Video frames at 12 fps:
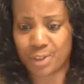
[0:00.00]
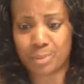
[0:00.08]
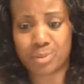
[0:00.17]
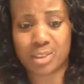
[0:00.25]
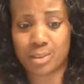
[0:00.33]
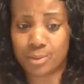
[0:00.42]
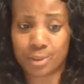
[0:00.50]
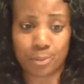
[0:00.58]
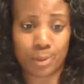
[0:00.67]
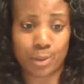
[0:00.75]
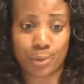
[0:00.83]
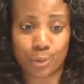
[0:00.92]
And I'm still going to
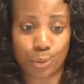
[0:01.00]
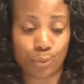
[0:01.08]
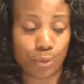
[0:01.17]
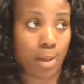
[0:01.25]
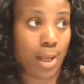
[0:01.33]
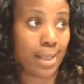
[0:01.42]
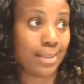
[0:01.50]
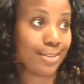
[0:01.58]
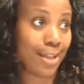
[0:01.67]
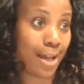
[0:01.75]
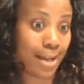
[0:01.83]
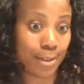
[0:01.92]
be going over my
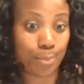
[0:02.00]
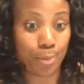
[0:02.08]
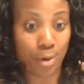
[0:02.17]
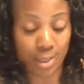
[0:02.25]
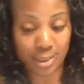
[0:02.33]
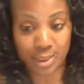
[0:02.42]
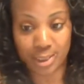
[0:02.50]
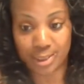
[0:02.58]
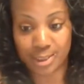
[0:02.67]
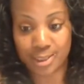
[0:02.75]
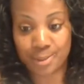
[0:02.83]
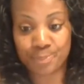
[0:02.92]
entire
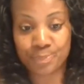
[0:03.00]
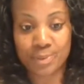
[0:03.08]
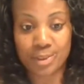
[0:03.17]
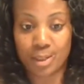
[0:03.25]
process